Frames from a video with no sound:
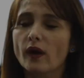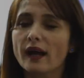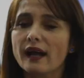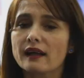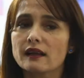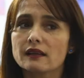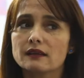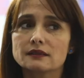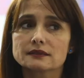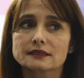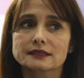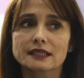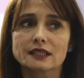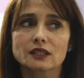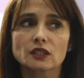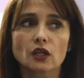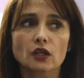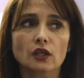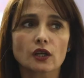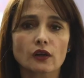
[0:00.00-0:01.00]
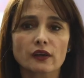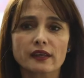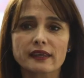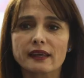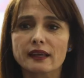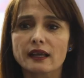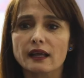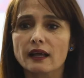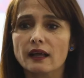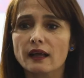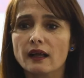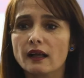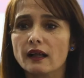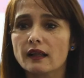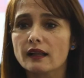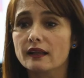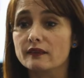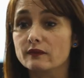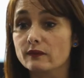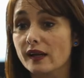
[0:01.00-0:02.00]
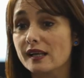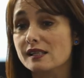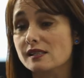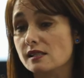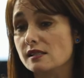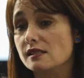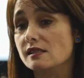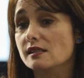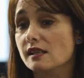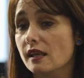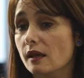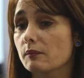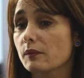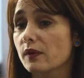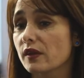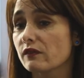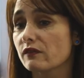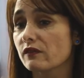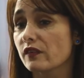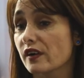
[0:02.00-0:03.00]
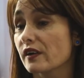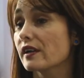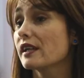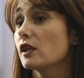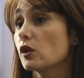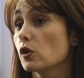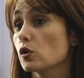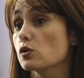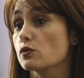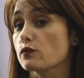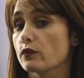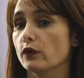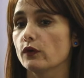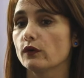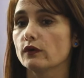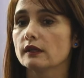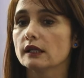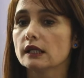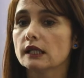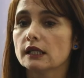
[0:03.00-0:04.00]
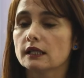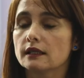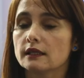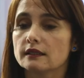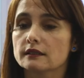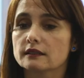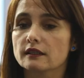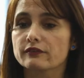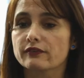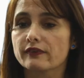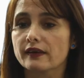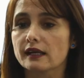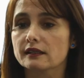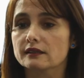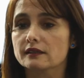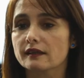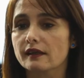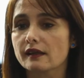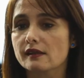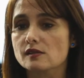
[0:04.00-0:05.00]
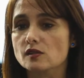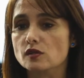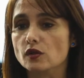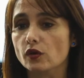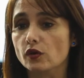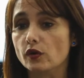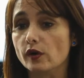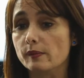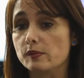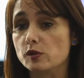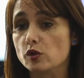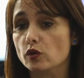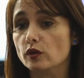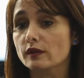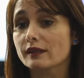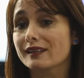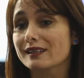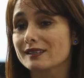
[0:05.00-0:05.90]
while technological advances can be very useful in the fight against corruption,